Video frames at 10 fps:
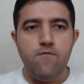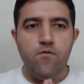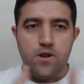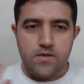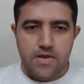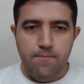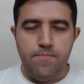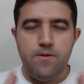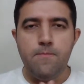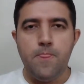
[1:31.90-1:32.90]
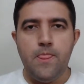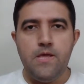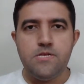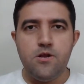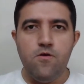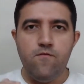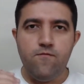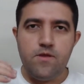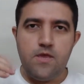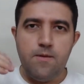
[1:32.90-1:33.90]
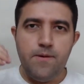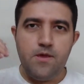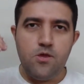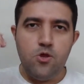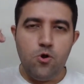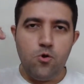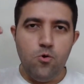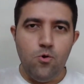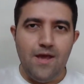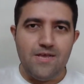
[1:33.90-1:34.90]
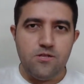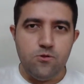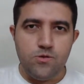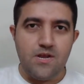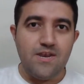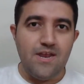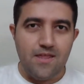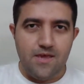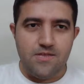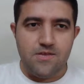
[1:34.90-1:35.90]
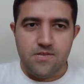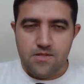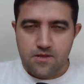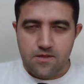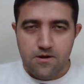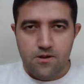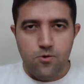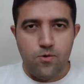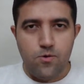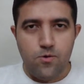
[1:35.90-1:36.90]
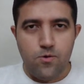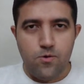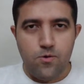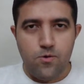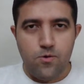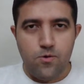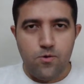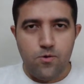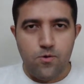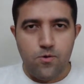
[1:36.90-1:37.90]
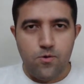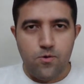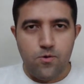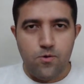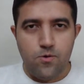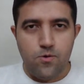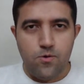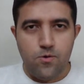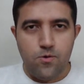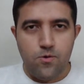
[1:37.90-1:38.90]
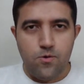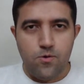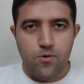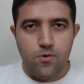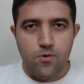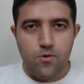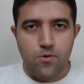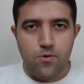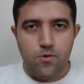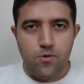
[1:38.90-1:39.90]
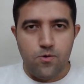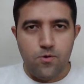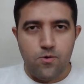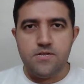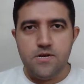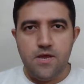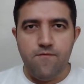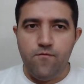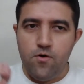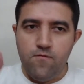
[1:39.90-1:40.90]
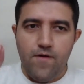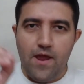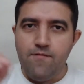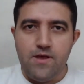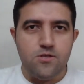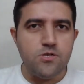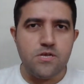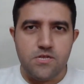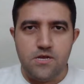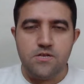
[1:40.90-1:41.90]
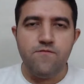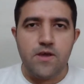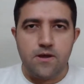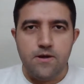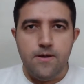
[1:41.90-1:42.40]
For example, instead of keeping your goal as losing 10 kgs in a year, you can put I will exercise for 20 minutes or 30 minutes a day for 5 days or 6 days a week.